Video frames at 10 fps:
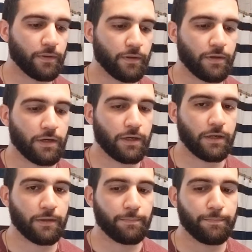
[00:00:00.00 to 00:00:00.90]

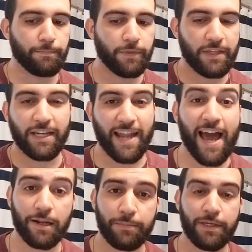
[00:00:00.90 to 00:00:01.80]
the
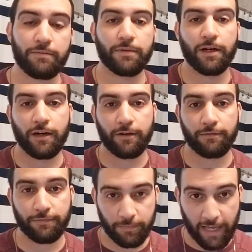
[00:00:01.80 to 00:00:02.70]
anatomy
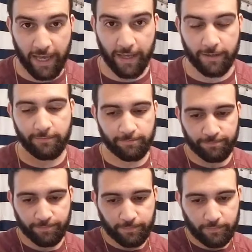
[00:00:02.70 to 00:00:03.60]
of the head.
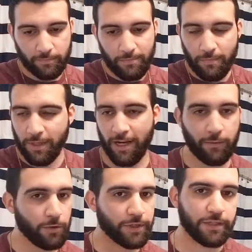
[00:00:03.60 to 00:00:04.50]
And I
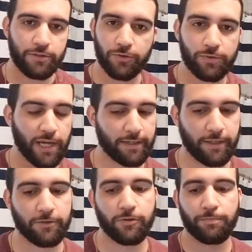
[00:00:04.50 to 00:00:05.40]
won't get too
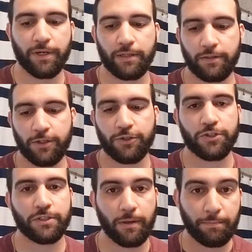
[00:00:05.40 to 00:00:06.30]
technical, but there's
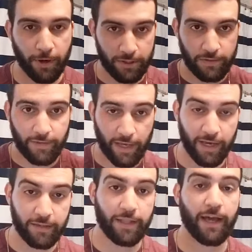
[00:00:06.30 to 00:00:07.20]
just some parts of the
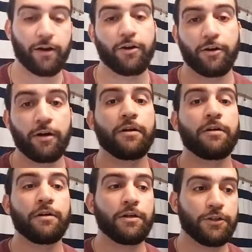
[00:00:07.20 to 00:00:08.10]
head that are
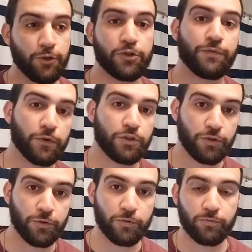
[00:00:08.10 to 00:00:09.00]
useful
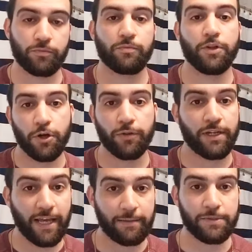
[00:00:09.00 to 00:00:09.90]
to know the
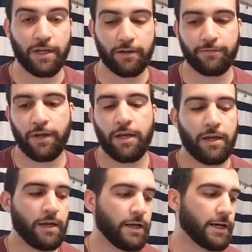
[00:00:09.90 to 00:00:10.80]
names of,
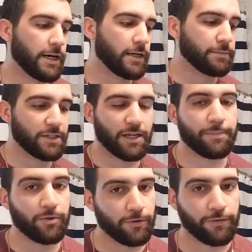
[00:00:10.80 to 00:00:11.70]
because I'll
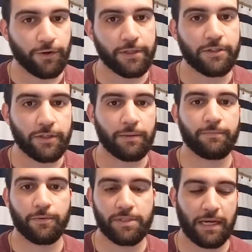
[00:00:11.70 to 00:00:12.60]
be referring to them
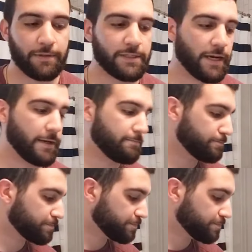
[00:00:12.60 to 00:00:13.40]
from time to time.